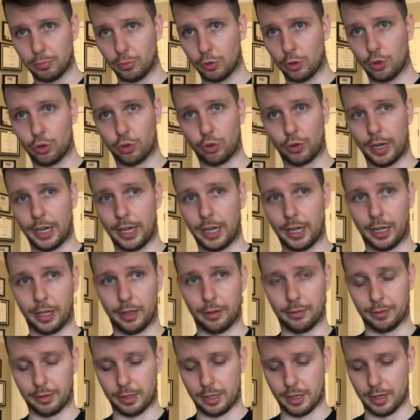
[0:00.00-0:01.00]

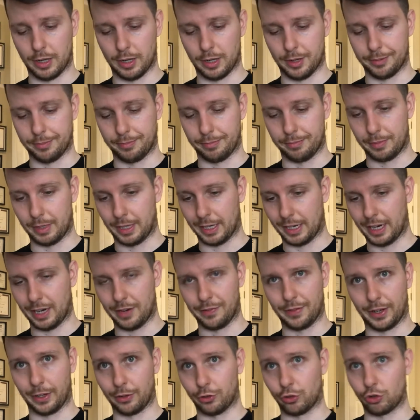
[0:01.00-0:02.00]
creating kind
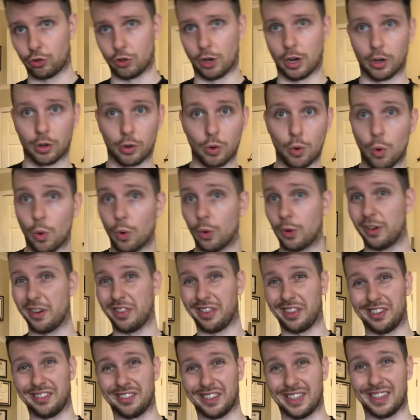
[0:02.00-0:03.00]
of like a strong core and
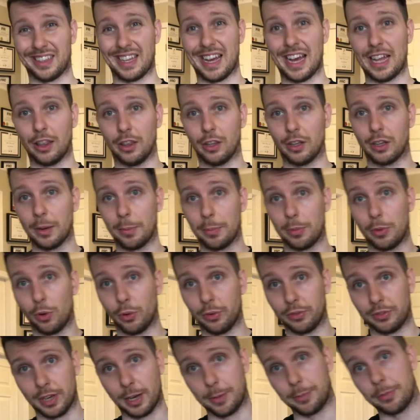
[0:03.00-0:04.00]
things like that, look up
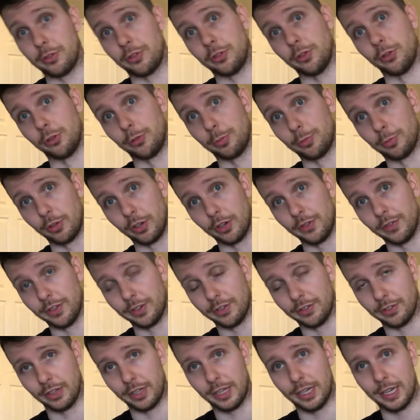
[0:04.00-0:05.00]
those episodes
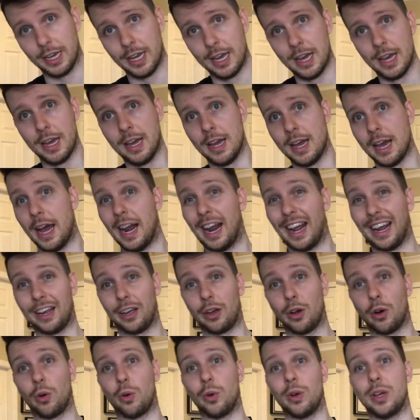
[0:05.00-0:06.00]
previously, and I
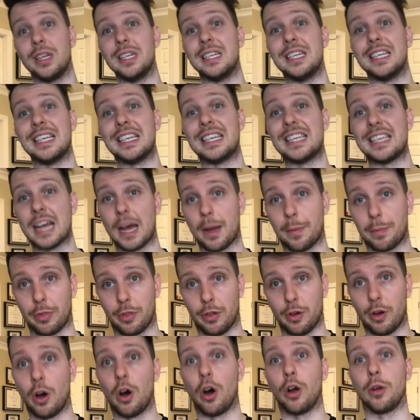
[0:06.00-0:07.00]
go in
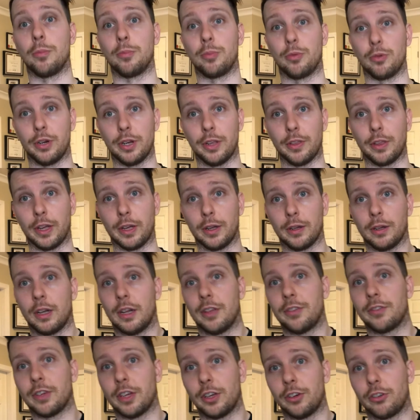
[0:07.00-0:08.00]
depth on breathing.
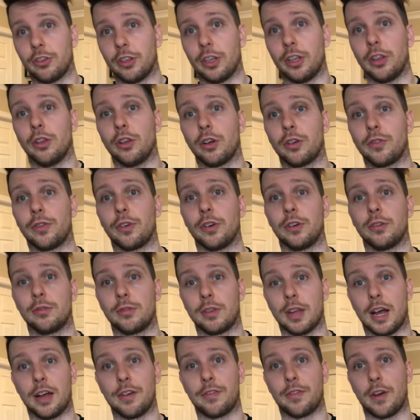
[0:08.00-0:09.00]
Essentially, look for
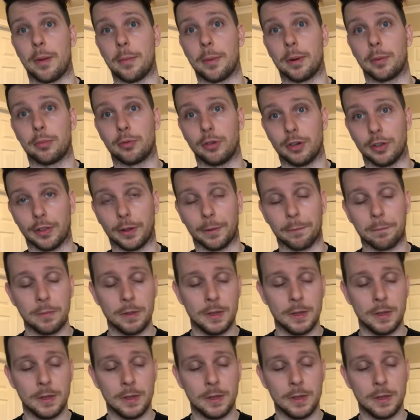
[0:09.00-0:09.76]
diaphragmic breathing.